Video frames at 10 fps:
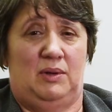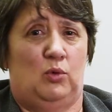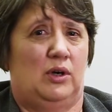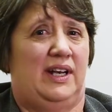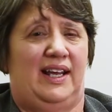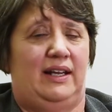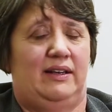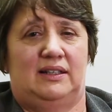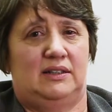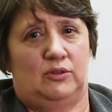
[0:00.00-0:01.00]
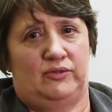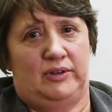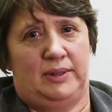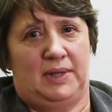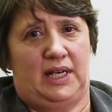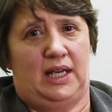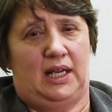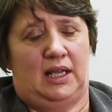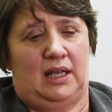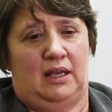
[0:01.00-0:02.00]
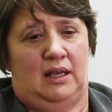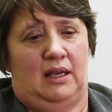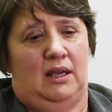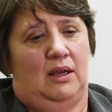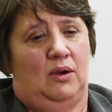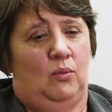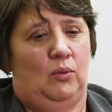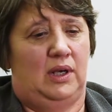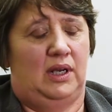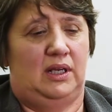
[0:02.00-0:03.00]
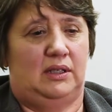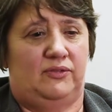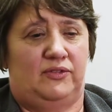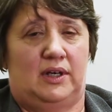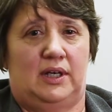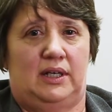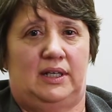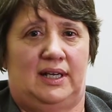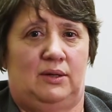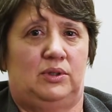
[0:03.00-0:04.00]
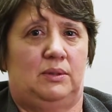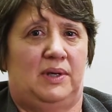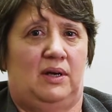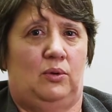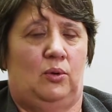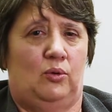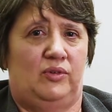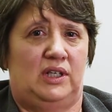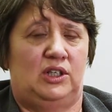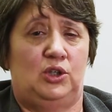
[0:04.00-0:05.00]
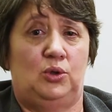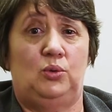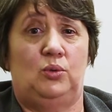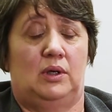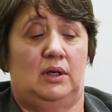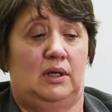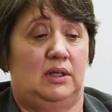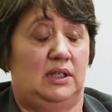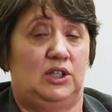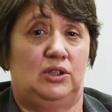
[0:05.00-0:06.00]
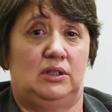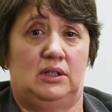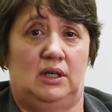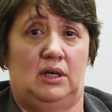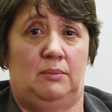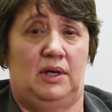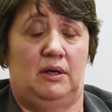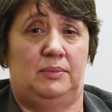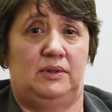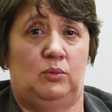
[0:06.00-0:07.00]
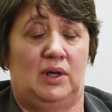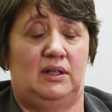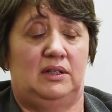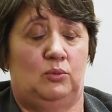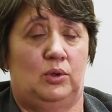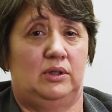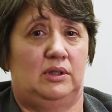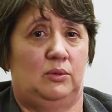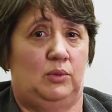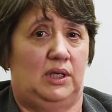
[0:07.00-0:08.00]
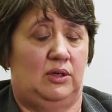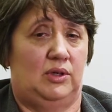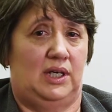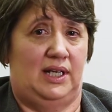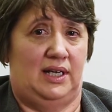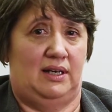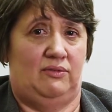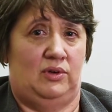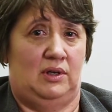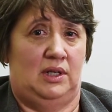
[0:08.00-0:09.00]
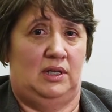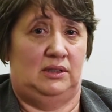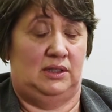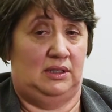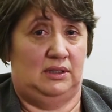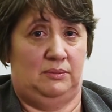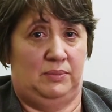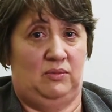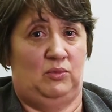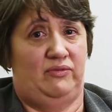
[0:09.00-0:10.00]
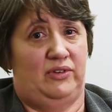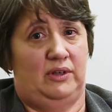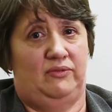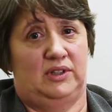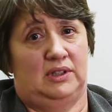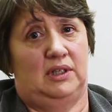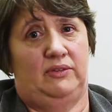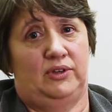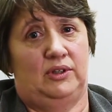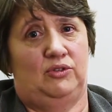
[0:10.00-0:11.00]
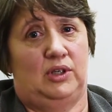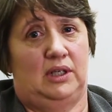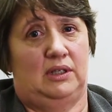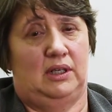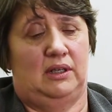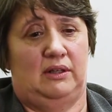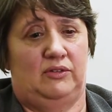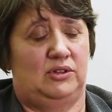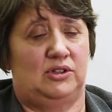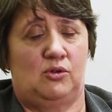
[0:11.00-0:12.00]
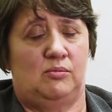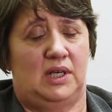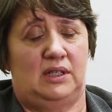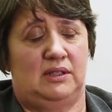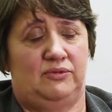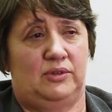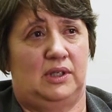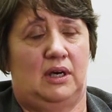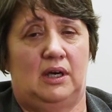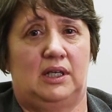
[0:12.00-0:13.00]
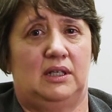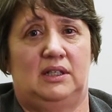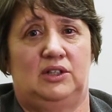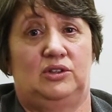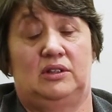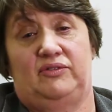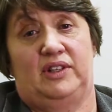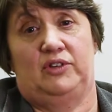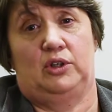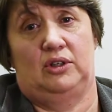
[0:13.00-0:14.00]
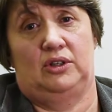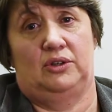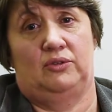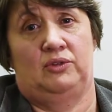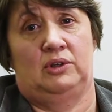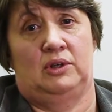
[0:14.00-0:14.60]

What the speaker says: mean, 1 in 8, that's not very many. We need to find out about all these new conditions that are coming up, as well as the ones that we currently have. Since I've been with Fight for Sight fundraising, there's so many different eye conditions I've never heard of.